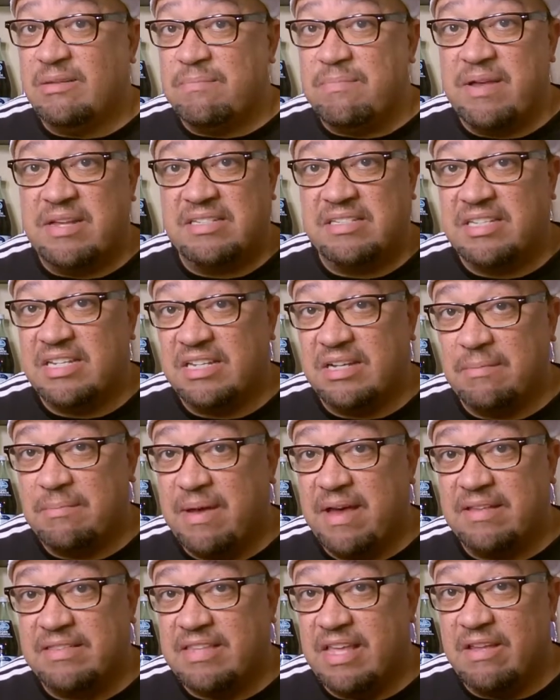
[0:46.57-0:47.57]
the best thing
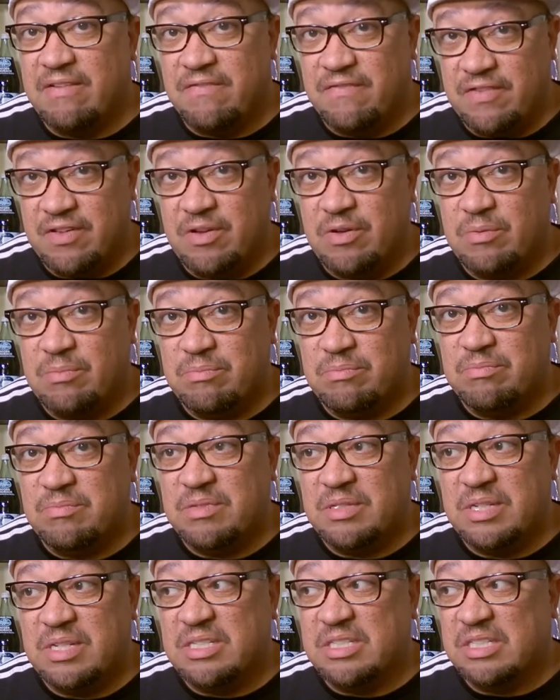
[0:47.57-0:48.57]
about that film
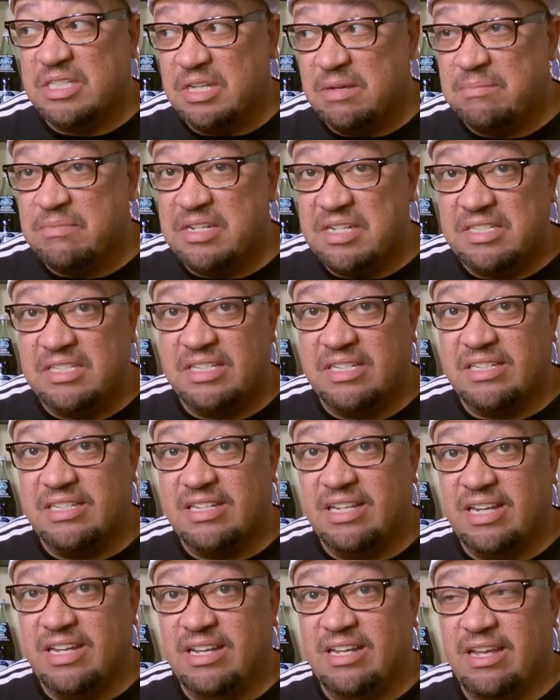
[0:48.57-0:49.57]
is Liam Neeson.